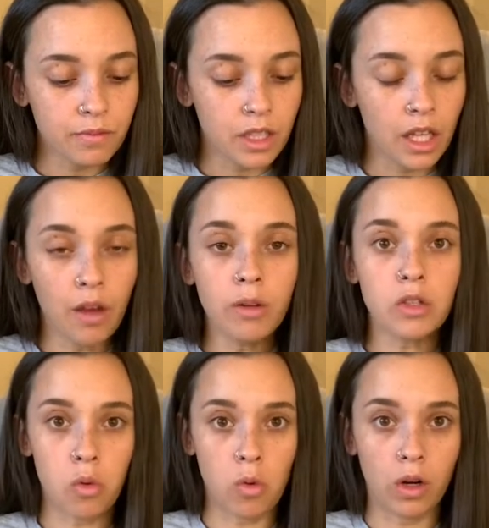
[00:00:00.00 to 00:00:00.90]
it was
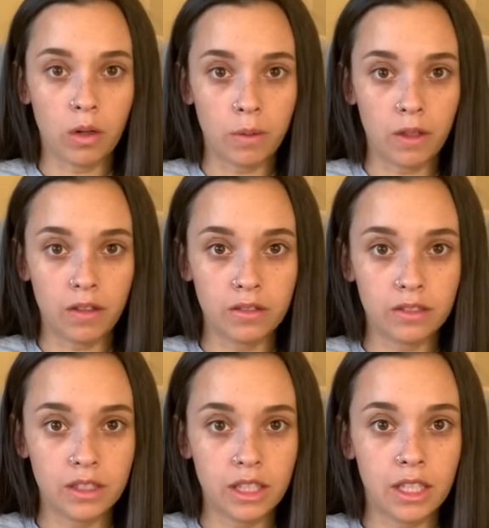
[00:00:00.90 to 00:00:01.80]
horrible.
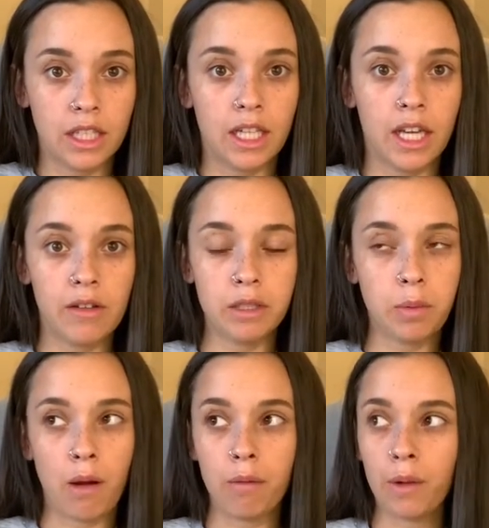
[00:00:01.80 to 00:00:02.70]
It was
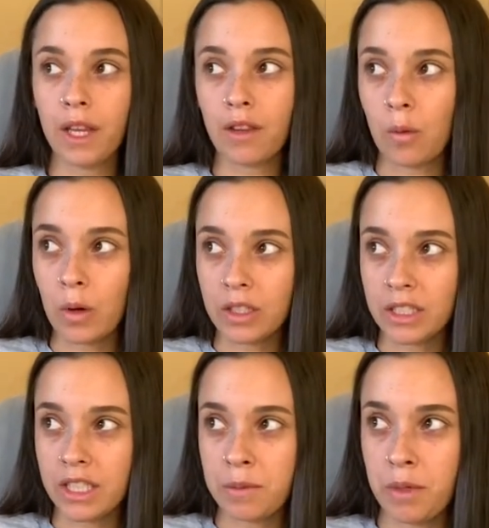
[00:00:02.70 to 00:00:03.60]
probably the worst
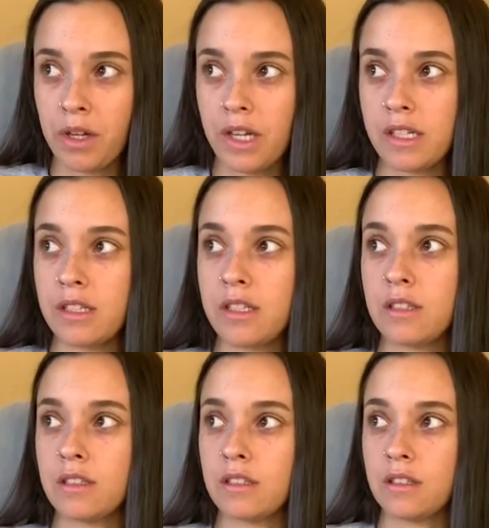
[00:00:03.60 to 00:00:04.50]
experience
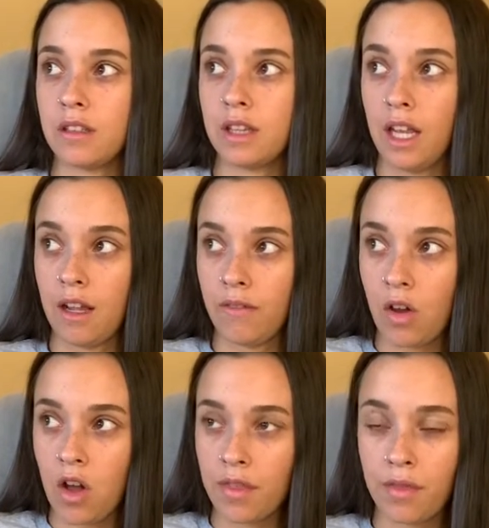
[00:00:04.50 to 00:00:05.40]
that I've
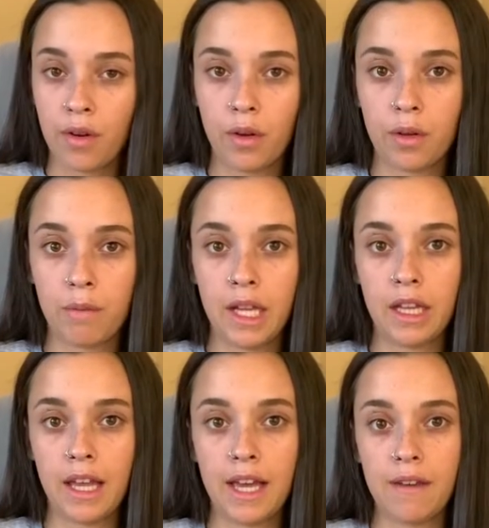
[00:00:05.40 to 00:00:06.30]
gone through in my
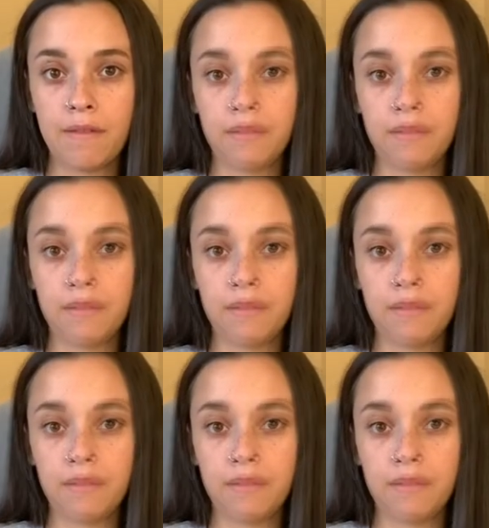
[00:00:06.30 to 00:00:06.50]
life.